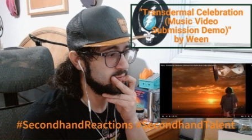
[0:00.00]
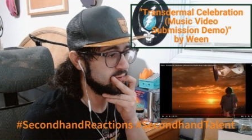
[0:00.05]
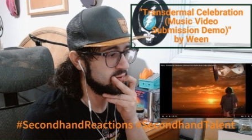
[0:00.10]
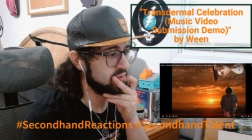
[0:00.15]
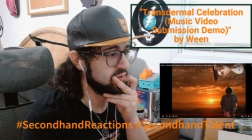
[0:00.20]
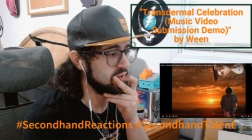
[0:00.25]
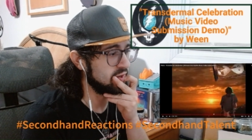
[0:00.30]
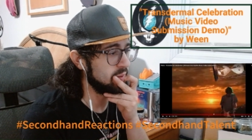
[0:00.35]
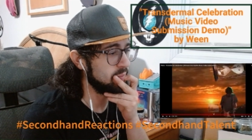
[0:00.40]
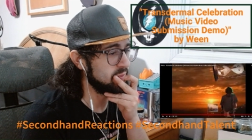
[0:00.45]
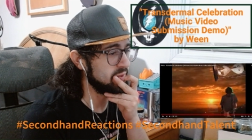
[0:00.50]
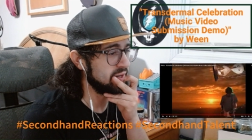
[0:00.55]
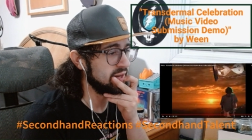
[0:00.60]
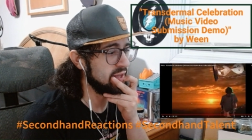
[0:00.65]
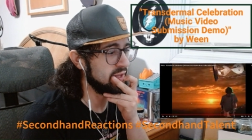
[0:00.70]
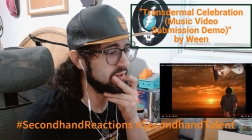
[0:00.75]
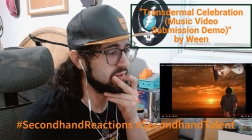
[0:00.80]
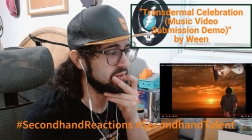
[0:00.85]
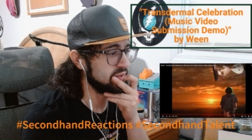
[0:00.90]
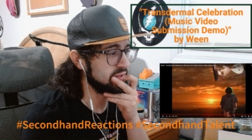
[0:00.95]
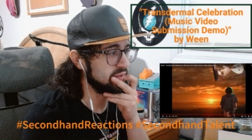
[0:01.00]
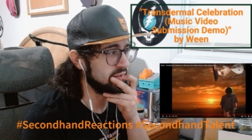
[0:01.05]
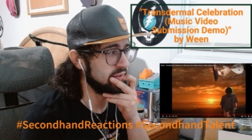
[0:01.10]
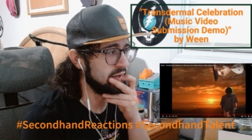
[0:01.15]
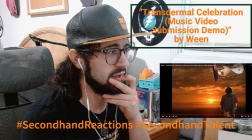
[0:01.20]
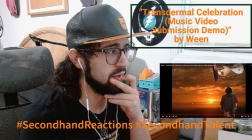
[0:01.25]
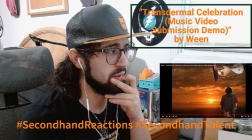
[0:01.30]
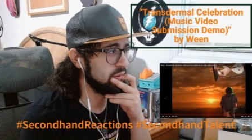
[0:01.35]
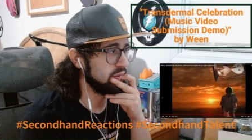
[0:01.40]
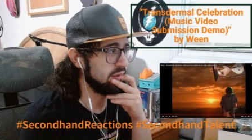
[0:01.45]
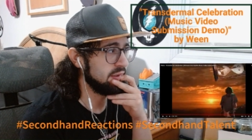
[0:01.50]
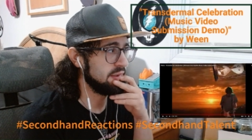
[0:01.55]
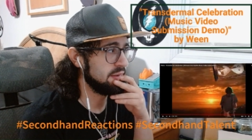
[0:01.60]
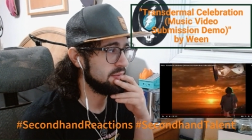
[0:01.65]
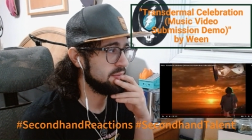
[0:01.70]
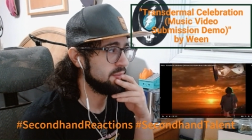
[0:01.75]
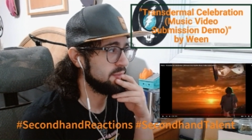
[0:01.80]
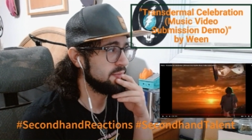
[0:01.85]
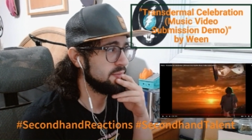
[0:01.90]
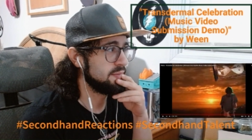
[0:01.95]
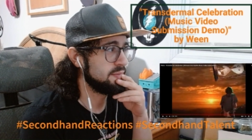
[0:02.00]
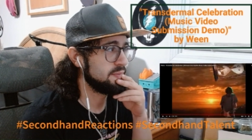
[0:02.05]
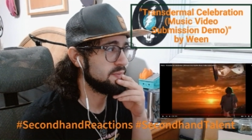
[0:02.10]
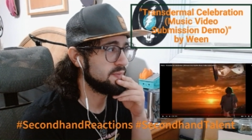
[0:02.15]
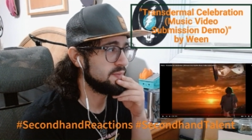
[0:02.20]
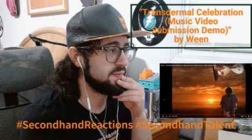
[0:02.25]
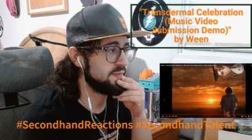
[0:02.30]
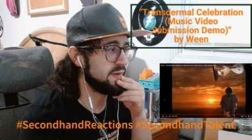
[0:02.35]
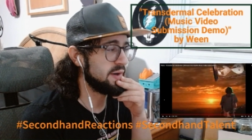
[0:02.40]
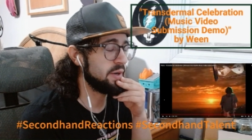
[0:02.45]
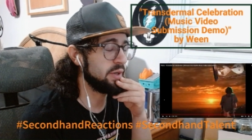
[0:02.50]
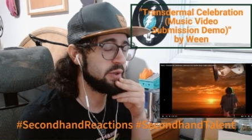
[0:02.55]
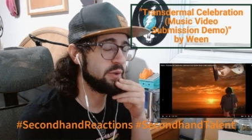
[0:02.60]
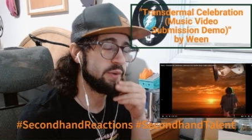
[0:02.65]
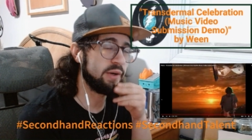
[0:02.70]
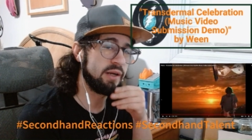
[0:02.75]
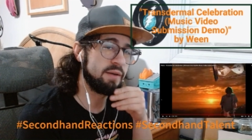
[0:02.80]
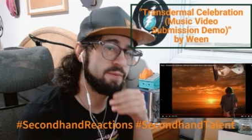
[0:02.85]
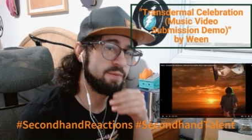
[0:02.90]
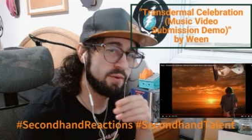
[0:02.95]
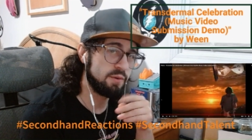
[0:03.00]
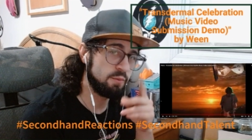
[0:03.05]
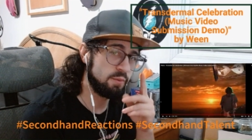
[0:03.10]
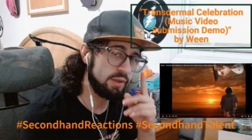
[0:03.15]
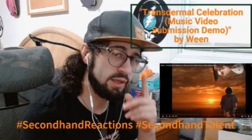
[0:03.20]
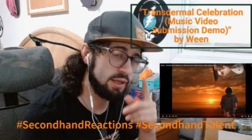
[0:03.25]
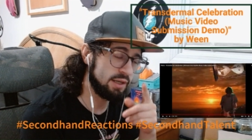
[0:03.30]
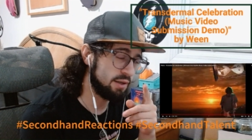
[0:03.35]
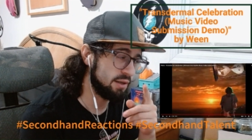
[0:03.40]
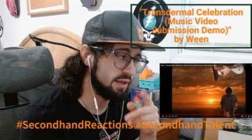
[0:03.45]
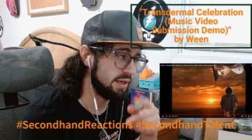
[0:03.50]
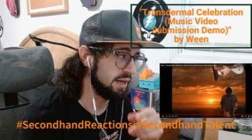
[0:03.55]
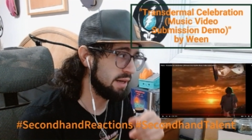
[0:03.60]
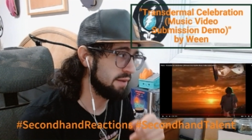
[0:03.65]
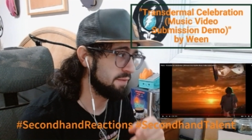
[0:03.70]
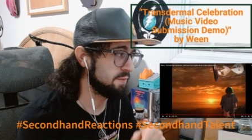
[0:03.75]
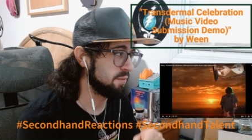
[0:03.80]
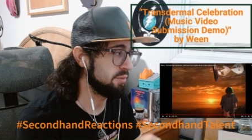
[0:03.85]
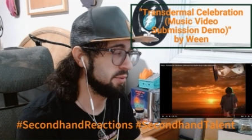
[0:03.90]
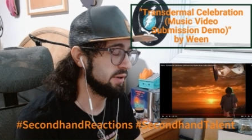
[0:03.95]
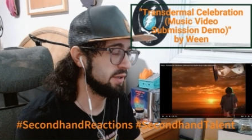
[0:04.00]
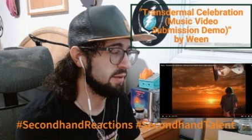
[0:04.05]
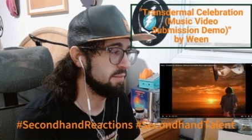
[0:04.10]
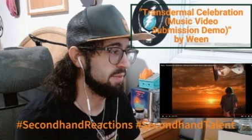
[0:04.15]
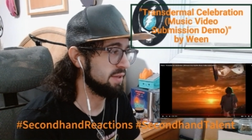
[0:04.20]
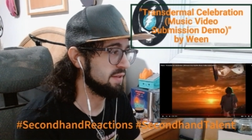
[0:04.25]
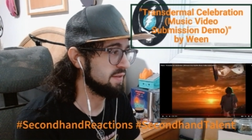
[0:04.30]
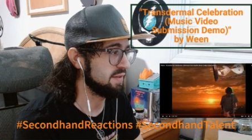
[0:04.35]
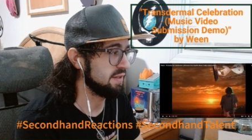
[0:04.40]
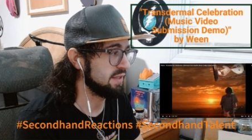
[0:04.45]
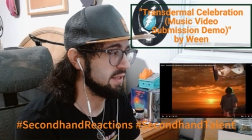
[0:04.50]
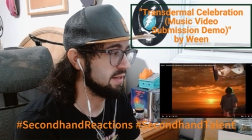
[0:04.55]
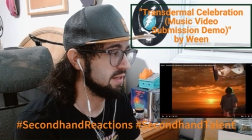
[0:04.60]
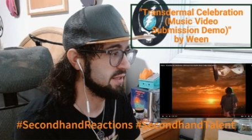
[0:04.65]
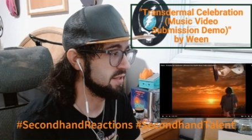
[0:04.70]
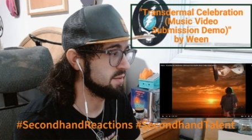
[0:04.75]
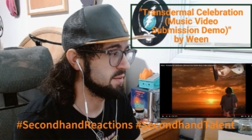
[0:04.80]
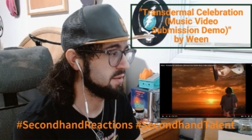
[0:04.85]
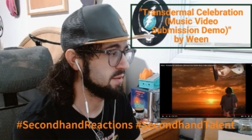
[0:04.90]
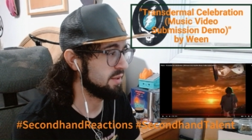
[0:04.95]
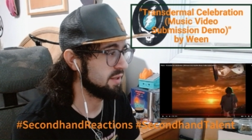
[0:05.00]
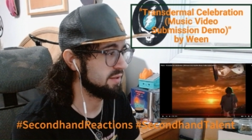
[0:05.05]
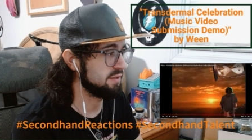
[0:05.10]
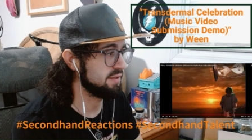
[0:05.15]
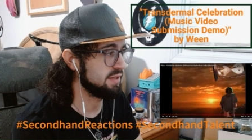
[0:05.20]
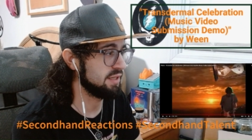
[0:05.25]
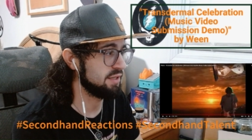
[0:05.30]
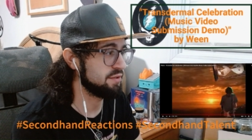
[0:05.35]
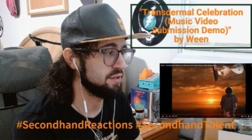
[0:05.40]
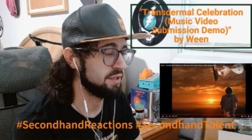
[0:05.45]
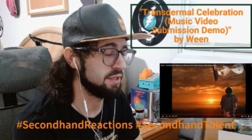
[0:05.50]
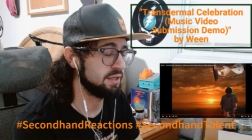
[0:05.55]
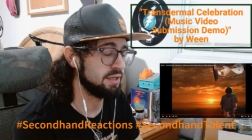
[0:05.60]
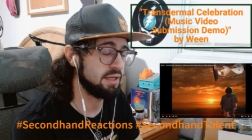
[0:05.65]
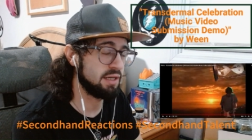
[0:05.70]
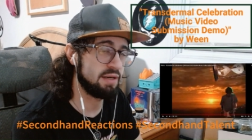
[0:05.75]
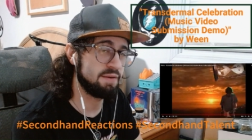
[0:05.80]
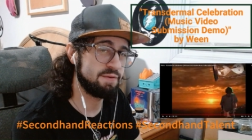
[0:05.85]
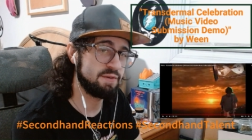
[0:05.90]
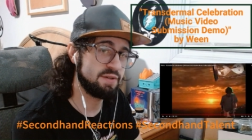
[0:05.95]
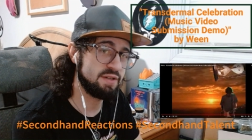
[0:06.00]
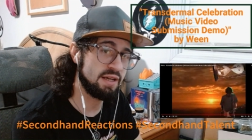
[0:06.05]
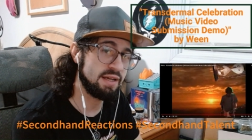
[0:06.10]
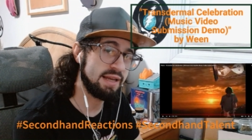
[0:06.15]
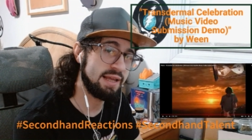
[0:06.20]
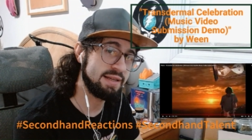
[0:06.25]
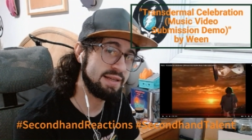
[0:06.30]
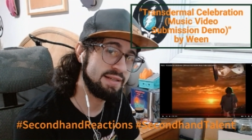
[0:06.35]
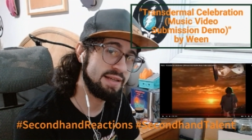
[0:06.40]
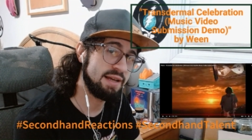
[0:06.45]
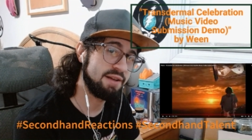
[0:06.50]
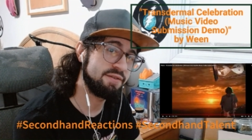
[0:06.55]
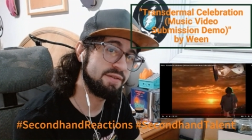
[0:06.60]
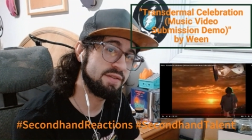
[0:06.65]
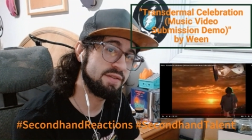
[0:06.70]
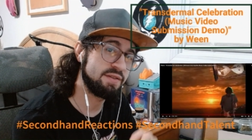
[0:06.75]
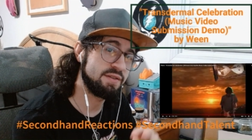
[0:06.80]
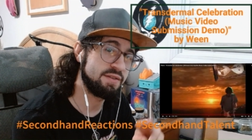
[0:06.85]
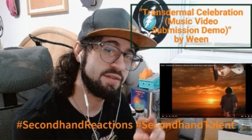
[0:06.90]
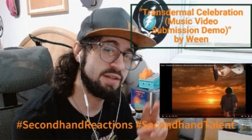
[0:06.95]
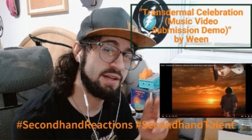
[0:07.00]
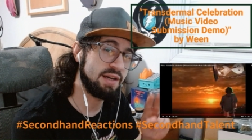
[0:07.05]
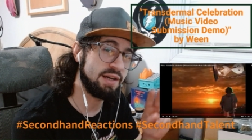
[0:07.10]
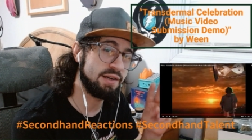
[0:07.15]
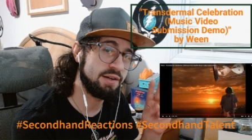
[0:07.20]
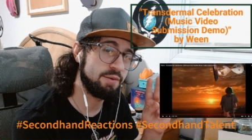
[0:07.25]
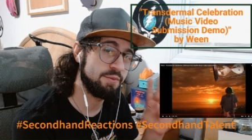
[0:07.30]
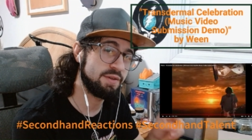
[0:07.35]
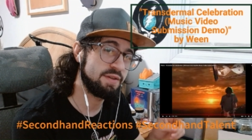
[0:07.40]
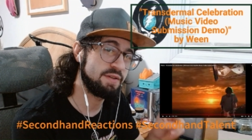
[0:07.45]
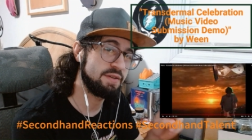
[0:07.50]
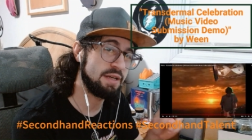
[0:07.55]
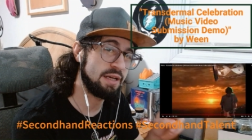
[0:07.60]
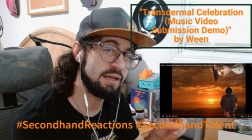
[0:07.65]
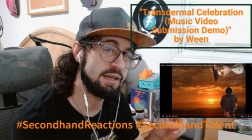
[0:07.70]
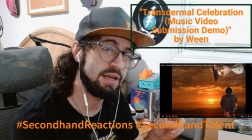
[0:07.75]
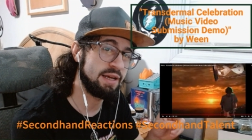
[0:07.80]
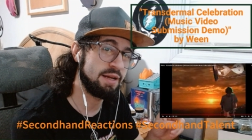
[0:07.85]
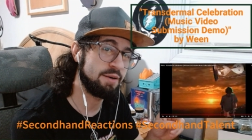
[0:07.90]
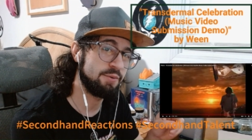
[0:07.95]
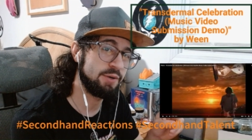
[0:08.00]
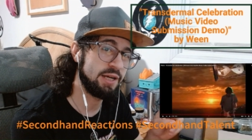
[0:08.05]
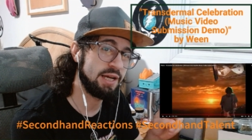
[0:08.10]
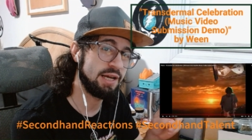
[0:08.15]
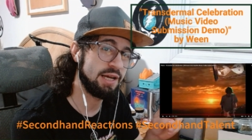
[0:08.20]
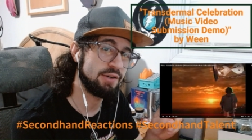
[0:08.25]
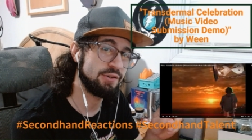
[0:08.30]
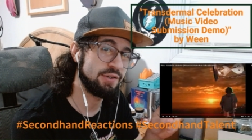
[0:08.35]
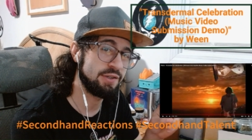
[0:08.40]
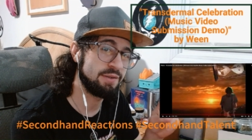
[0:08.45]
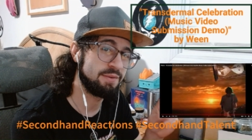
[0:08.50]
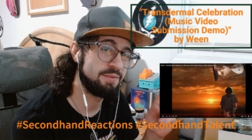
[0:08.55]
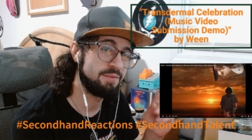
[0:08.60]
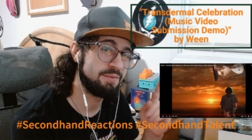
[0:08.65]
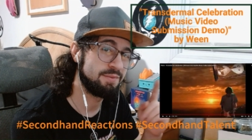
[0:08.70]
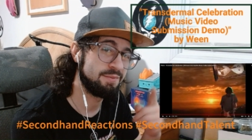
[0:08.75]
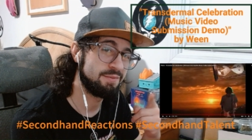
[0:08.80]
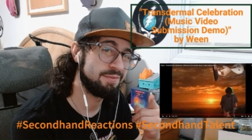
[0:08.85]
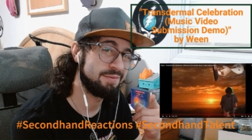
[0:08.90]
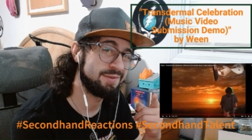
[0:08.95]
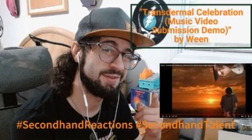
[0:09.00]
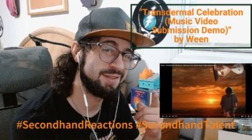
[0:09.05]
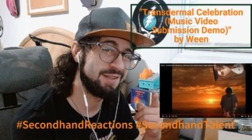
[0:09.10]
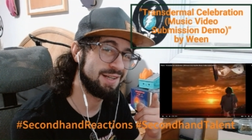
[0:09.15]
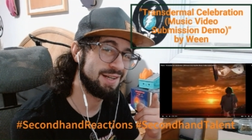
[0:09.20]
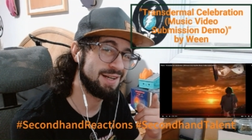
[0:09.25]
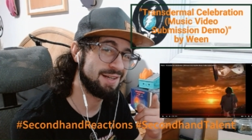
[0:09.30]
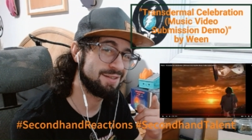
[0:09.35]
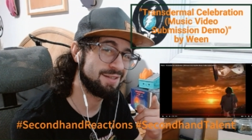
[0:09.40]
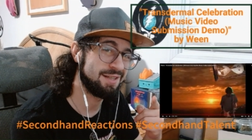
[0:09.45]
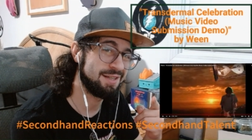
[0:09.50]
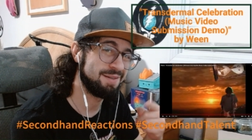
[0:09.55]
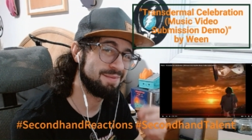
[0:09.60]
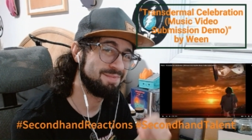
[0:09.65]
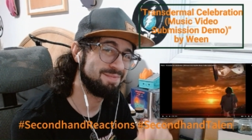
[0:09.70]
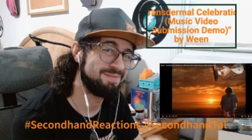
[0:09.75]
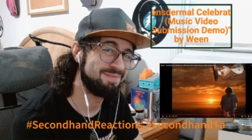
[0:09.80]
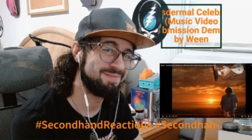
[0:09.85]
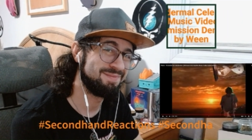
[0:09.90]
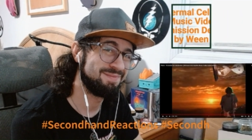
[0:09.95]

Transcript: something else entirely. Very grateful to Ween Archive for bringing bets like this to our attention. Uh, for secondhand talent, this is Steiner with the secondhand reaction. See you next time.